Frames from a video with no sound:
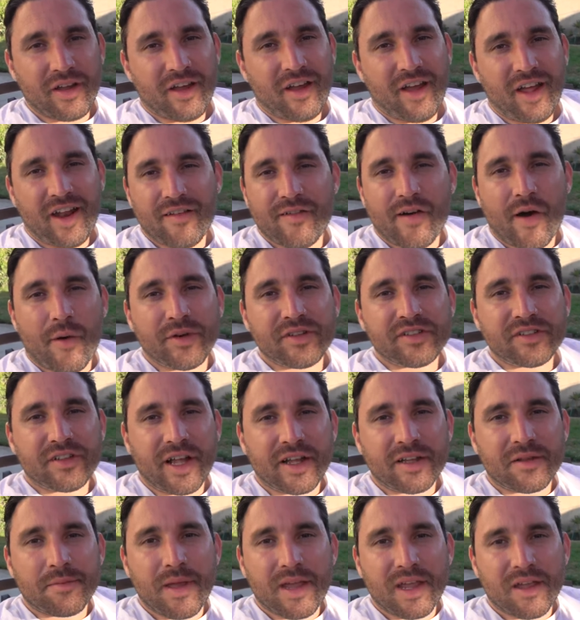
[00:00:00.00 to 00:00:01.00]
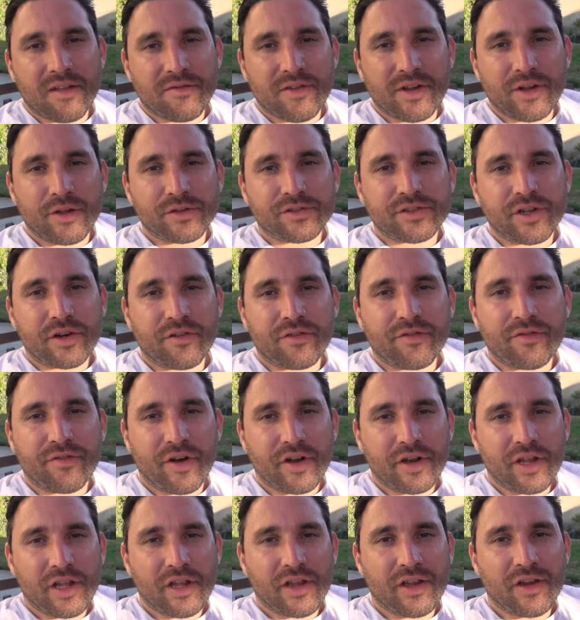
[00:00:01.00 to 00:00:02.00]
And I've always liked making videos that are
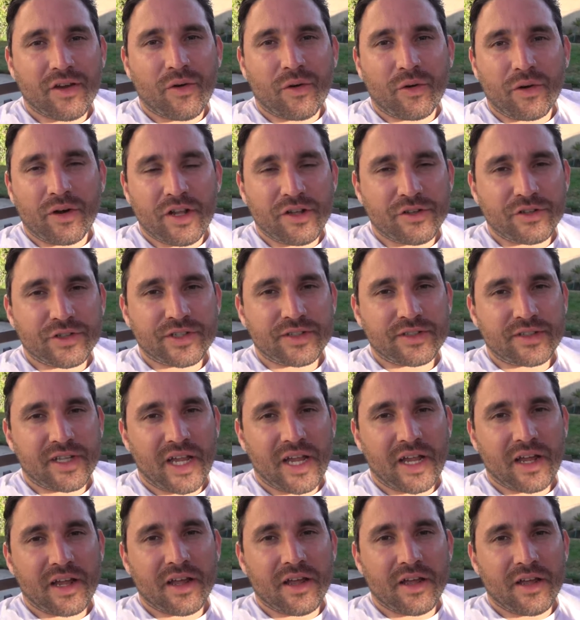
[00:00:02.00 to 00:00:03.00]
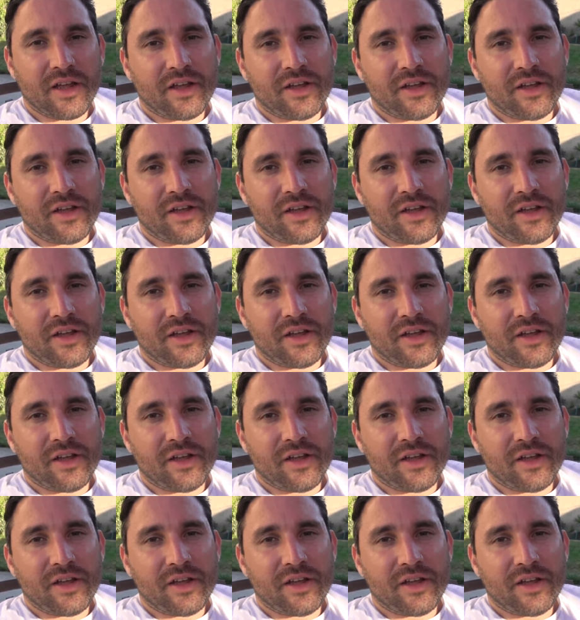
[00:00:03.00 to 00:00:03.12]
funny or interesting.